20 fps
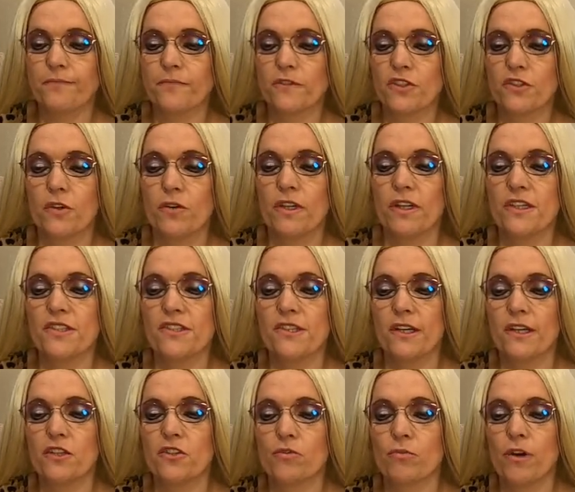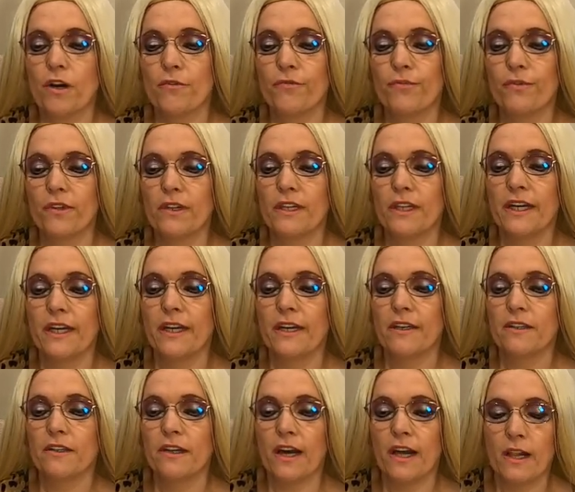So they say truffle
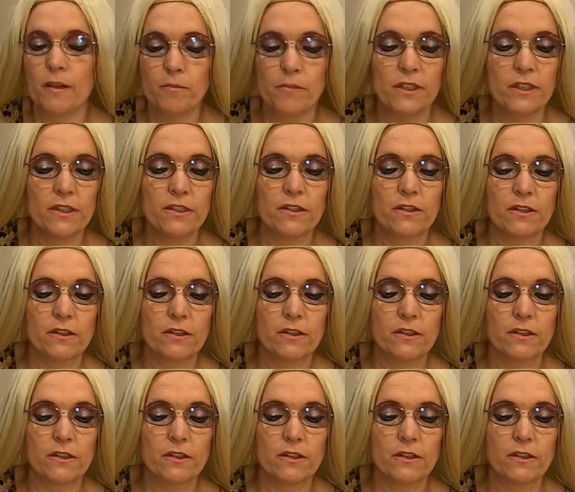and almond.